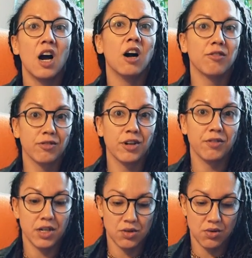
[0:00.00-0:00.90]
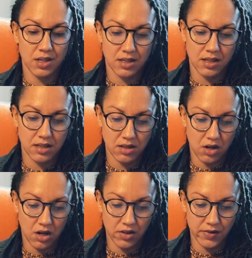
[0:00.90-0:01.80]
of free resources.
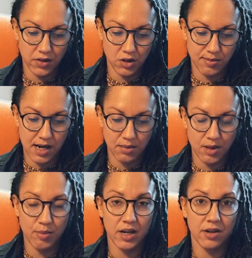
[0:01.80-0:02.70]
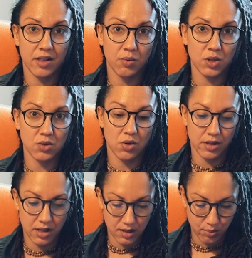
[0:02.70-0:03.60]
All of those probably better than what's
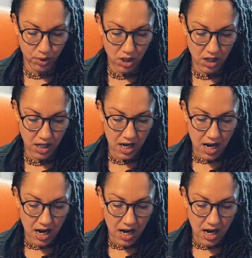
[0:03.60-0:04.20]
on this book.